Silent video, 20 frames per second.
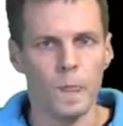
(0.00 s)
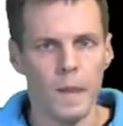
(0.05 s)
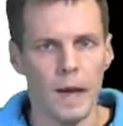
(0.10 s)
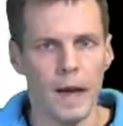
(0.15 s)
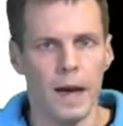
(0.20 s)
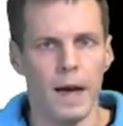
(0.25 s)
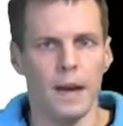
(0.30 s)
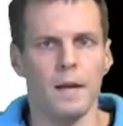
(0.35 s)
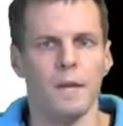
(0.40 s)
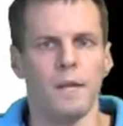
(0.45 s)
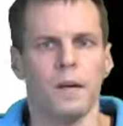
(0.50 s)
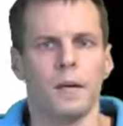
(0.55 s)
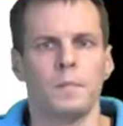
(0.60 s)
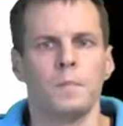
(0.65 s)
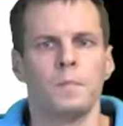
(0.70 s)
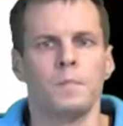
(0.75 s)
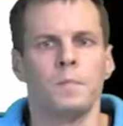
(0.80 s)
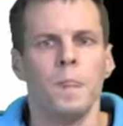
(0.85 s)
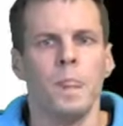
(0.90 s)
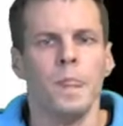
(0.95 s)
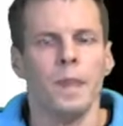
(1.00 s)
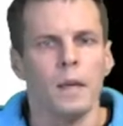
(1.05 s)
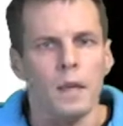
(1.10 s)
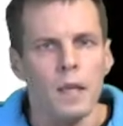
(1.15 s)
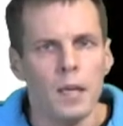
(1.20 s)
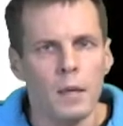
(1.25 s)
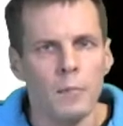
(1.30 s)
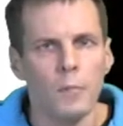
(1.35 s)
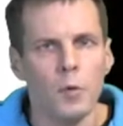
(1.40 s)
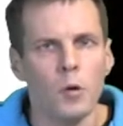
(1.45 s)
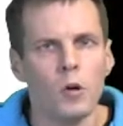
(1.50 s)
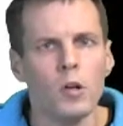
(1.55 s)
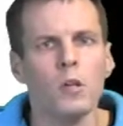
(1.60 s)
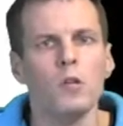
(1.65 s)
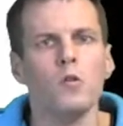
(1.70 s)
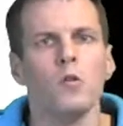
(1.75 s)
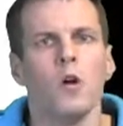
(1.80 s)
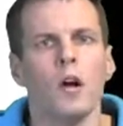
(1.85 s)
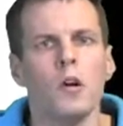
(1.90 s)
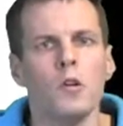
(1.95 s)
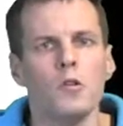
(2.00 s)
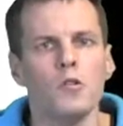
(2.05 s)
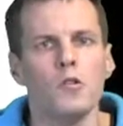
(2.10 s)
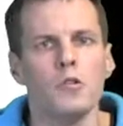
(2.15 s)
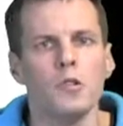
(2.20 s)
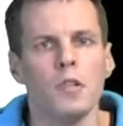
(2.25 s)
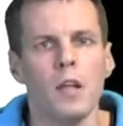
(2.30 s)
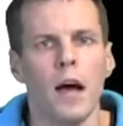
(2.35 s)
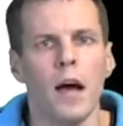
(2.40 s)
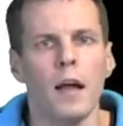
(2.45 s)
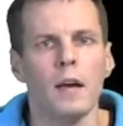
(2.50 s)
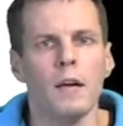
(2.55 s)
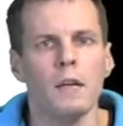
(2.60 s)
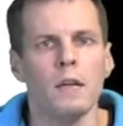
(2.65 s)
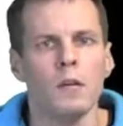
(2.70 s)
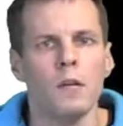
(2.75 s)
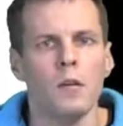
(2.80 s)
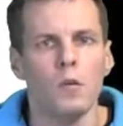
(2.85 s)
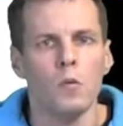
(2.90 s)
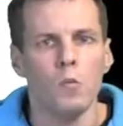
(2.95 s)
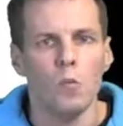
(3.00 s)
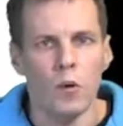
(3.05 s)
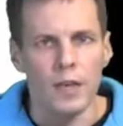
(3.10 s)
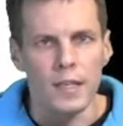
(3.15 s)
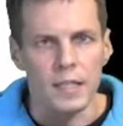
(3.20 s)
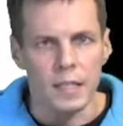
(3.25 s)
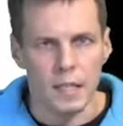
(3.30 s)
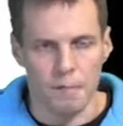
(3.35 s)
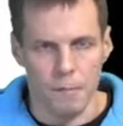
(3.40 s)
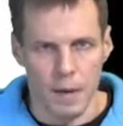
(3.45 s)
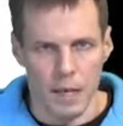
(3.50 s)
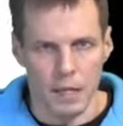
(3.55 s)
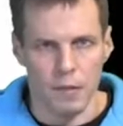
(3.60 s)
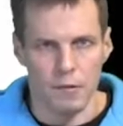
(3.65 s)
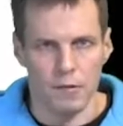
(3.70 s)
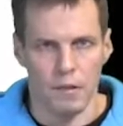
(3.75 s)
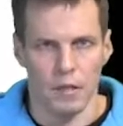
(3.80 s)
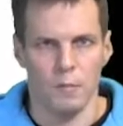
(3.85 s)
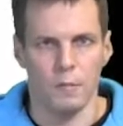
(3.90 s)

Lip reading: And important to understand what is the metric,